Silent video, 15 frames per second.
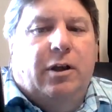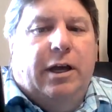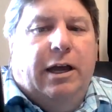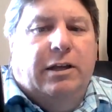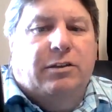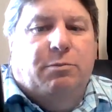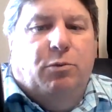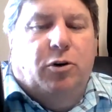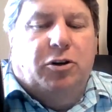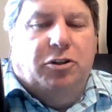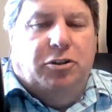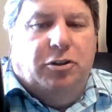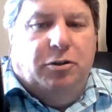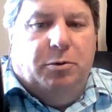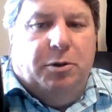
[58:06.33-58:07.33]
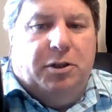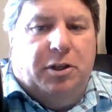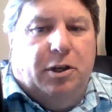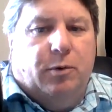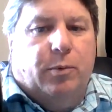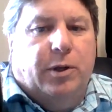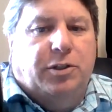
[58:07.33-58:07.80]
has more to do with
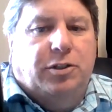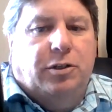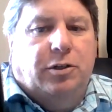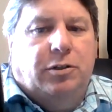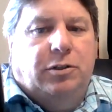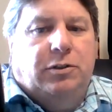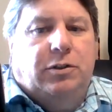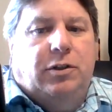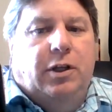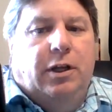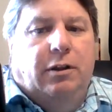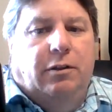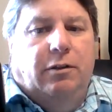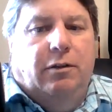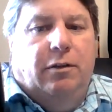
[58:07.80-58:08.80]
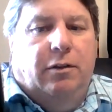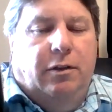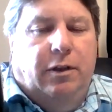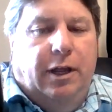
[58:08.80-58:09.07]
the originals than